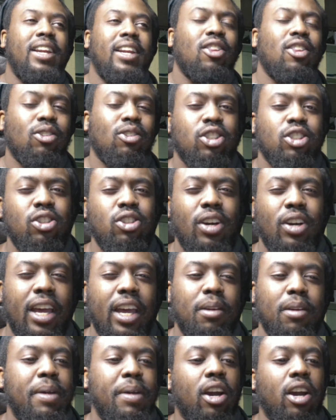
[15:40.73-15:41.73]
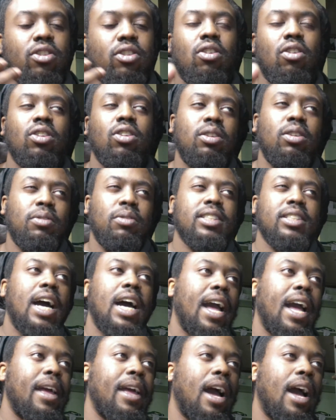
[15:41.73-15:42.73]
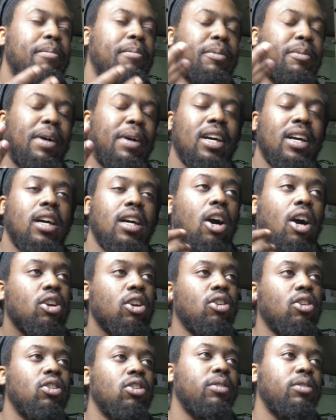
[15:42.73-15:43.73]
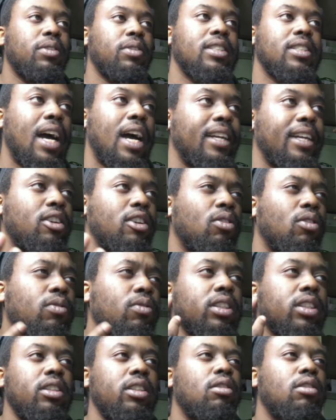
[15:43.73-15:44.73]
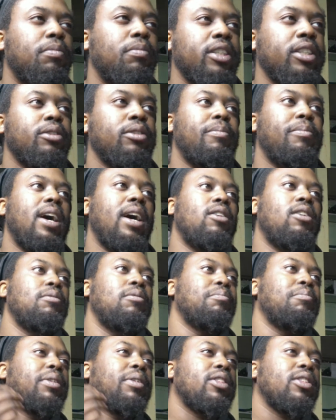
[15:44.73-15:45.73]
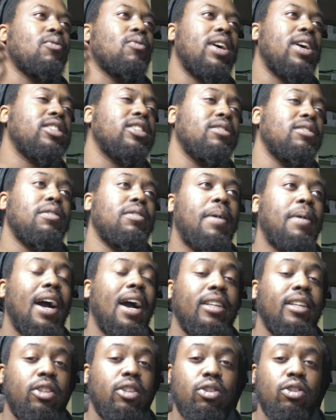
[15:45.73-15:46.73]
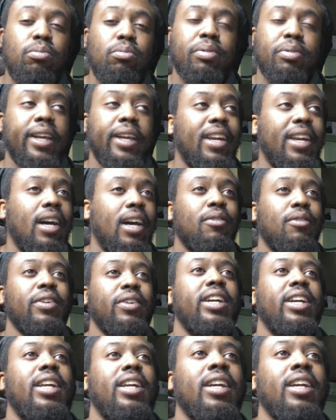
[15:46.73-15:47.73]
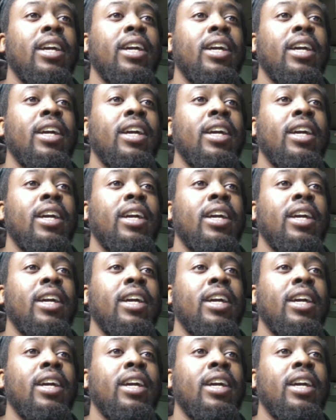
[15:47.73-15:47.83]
Those two anime are the only ones manga are the only ones I don't really know much about, but the rest of them I do plan on reading.